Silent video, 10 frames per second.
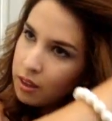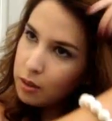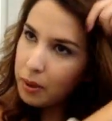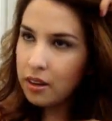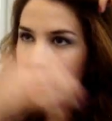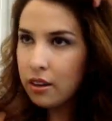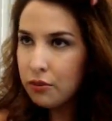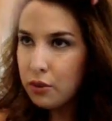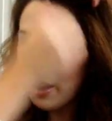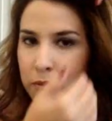depending on
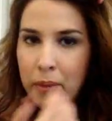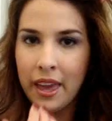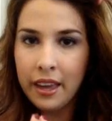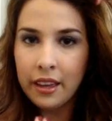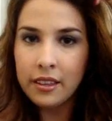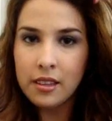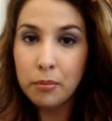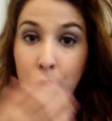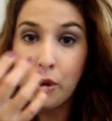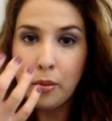if you have bangs,
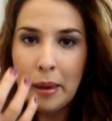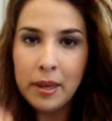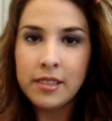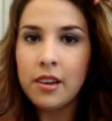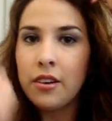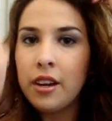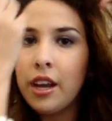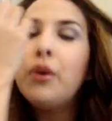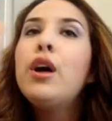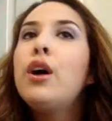I'm growing my bangs out right
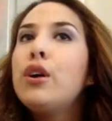now,